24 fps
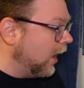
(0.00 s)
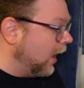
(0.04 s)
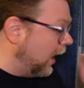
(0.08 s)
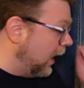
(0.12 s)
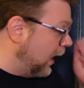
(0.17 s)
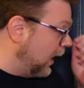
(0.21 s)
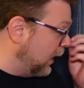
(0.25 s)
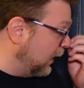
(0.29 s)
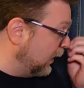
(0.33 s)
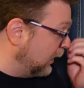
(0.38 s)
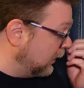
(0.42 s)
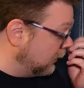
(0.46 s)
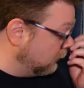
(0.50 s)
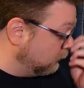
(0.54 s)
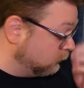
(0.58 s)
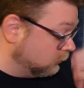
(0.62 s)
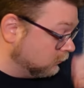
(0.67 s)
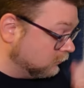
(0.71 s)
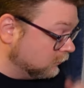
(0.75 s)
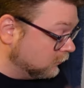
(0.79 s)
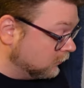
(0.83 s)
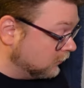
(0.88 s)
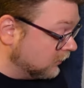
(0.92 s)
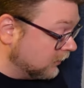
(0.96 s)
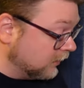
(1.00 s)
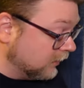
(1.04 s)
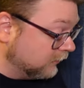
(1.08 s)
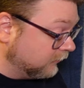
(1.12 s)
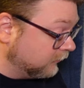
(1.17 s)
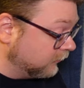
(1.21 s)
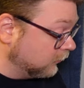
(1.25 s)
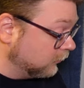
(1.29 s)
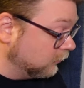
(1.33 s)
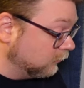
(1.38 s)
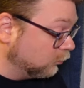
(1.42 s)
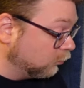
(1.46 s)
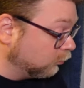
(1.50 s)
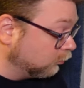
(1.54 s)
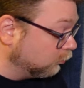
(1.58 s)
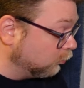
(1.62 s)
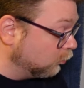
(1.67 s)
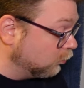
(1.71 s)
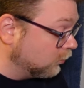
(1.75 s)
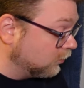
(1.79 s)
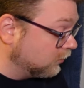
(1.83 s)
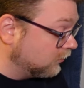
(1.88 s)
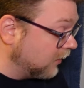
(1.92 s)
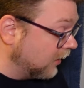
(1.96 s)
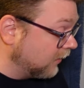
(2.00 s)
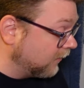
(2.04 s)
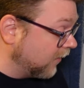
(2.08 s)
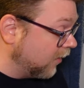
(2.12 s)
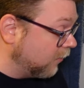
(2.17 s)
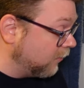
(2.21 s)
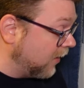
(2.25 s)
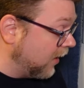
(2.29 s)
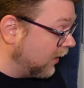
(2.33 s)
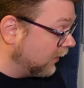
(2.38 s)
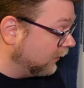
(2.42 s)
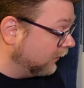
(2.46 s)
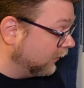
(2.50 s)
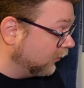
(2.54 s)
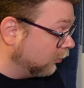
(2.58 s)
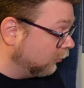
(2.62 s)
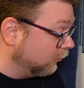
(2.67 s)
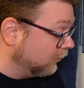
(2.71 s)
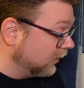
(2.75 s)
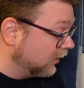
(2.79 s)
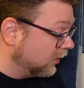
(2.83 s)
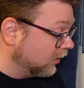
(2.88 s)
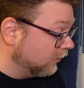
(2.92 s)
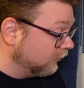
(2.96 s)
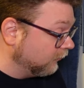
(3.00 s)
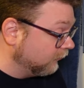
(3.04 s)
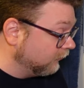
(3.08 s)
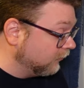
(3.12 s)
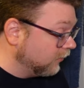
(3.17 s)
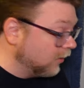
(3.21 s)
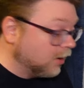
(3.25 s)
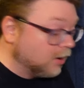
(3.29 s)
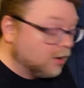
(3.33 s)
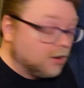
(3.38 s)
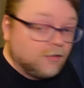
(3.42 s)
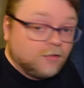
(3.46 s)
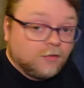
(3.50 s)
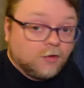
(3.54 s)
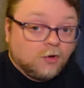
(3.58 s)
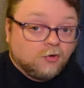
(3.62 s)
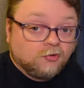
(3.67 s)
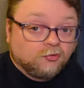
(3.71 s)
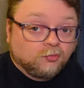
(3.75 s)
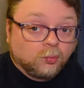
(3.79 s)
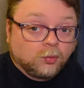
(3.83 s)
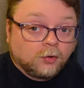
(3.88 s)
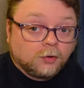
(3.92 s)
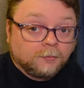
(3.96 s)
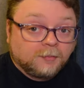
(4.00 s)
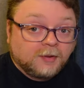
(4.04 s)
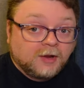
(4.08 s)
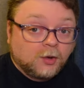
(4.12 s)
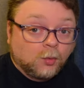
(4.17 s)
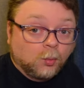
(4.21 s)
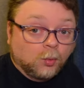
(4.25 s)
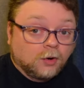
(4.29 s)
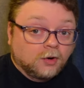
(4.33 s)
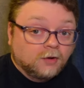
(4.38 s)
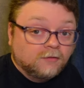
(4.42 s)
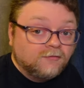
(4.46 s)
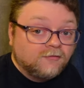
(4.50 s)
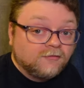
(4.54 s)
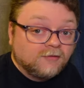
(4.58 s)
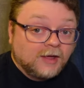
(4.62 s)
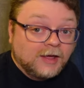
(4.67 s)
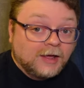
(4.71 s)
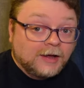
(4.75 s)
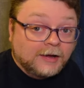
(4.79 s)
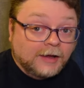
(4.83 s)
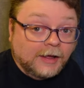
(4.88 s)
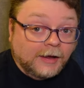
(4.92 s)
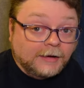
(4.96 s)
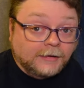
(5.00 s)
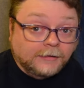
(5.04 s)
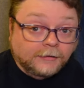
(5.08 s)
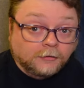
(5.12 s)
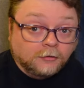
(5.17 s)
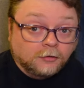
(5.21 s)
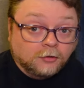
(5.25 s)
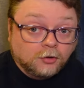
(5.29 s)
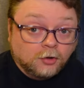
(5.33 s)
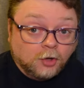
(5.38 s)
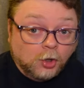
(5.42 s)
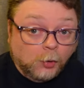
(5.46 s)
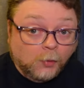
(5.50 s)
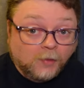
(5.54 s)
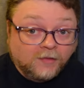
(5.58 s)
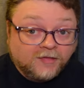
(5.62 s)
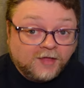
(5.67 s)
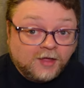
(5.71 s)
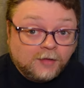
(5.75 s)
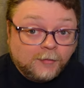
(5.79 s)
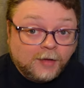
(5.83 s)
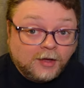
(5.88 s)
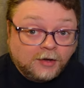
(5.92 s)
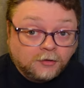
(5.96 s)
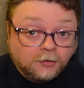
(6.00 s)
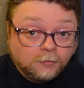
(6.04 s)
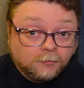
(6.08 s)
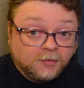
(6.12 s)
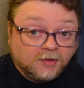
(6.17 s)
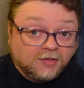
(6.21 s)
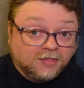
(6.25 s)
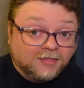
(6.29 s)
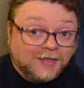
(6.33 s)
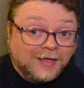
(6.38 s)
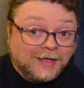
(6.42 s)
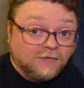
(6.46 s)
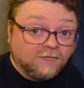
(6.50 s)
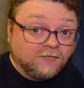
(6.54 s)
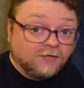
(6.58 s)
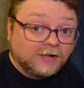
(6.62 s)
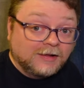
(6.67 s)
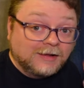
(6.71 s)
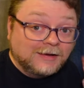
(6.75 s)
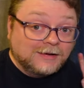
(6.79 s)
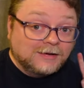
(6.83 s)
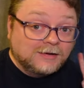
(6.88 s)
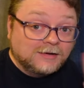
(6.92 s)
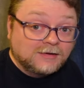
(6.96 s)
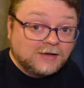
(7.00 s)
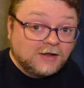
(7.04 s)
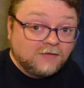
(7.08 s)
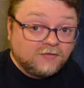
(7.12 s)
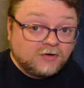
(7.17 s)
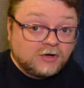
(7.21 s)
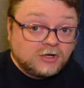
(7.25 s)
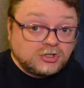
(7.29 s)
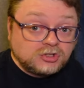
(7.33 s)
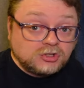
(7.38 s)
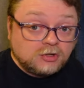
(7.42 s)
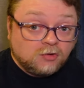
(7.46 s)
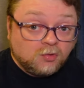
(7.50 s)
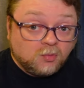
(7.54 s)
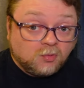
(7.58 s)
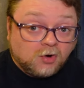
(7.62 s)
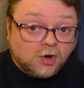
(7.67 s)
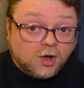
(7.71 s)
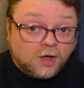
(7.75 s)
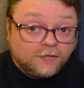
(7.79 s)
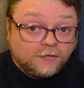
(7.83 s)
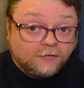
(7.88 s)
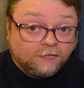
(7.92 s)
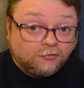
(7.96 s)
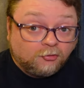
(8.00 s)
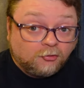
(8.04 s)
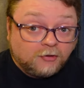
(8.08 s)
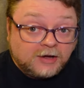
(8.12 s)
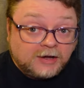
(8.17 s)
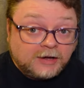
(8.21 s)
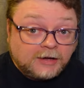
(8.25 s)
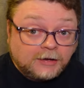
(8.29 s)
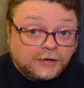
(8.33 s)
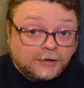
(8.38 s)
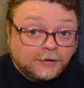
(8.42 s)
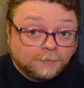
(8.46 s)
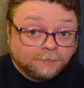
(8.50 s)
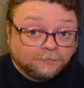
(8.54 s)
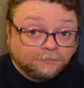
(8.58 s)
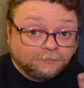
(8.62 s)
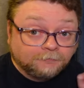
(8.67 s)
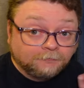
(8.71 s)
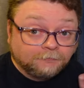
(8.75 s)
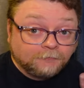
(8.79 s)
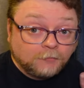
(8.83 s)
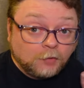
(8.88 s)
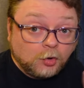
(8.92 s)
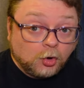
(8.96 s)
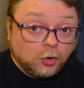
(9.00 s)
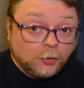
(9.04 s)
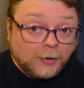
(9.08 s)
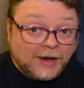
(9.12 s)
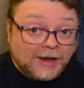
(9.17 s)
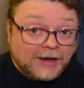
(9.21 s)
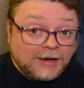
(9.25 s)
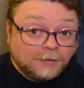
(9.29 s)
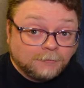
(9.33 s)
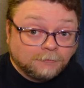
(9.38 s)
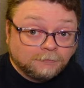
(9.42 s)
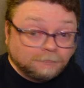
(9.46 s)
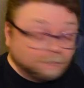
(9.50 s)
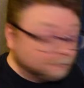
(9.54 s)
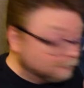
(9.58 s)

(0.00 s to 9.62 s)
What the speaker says: I need to take that back a little, because those were big words, and I didn't know what they meant, but thankfully, definitions were on the screen. Hooray.